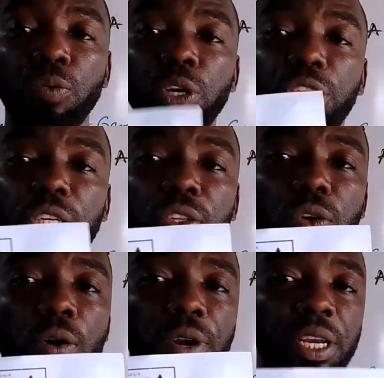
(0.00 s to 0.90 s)
which is
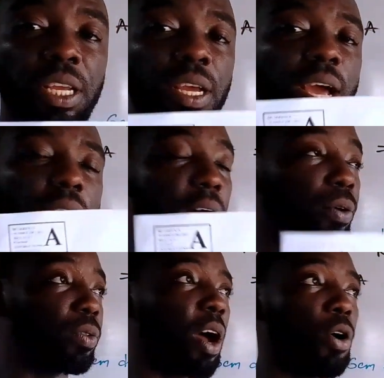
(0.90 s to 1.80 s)
already
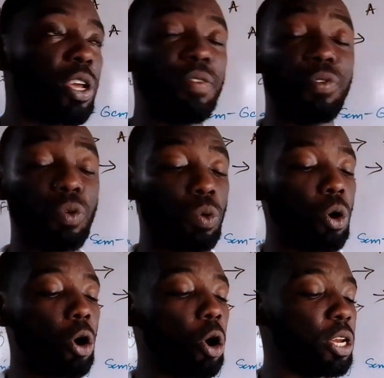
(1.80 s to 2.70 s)
out. I'll give you
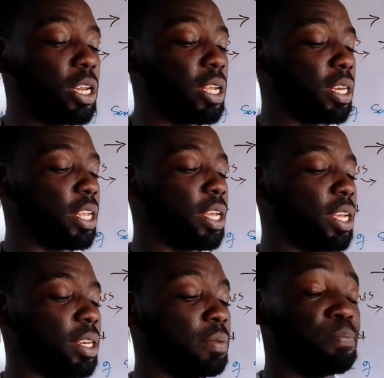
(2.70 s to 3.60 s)
all
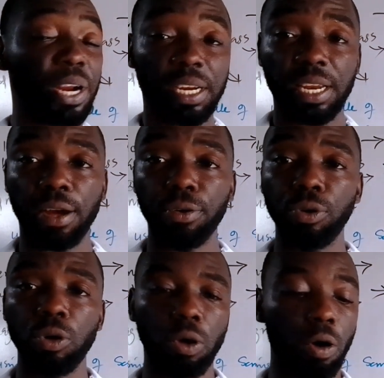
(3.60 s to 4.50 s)
the breakdown
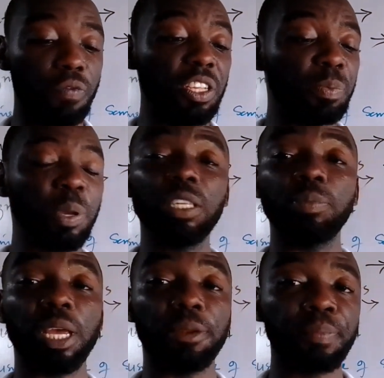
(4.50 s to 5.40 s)
of the
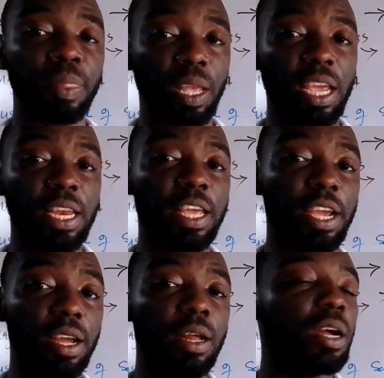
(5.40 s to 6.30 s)
specimen in
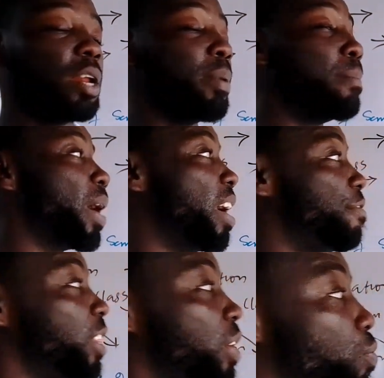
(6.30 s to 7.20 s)
here. Remember,
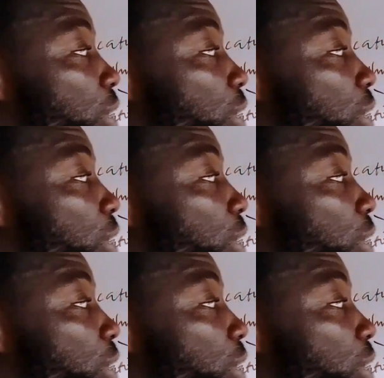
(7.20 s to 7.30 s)
everything we